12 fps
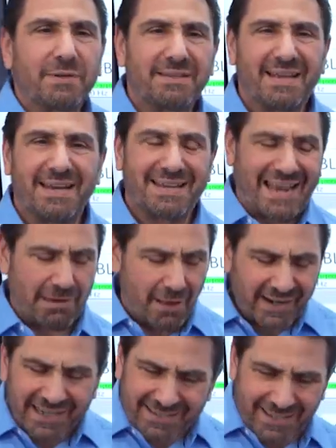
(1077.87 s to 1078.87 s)
at 10K. Now
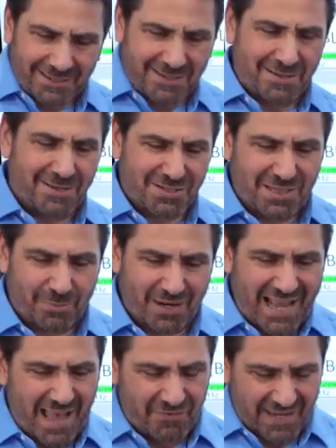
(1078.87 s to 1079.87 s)
I'm gonna tell the customer
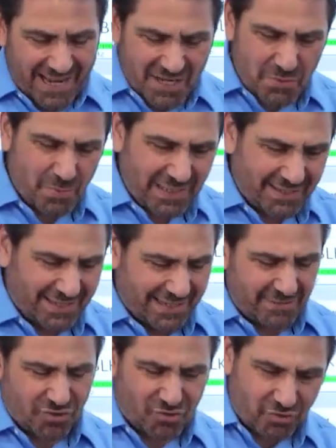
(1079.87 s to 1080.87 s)
I have an
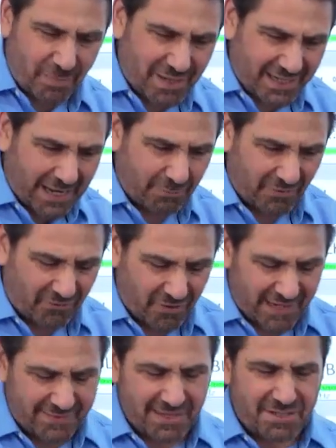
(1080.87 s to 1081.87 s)
HBT distributed amplifier that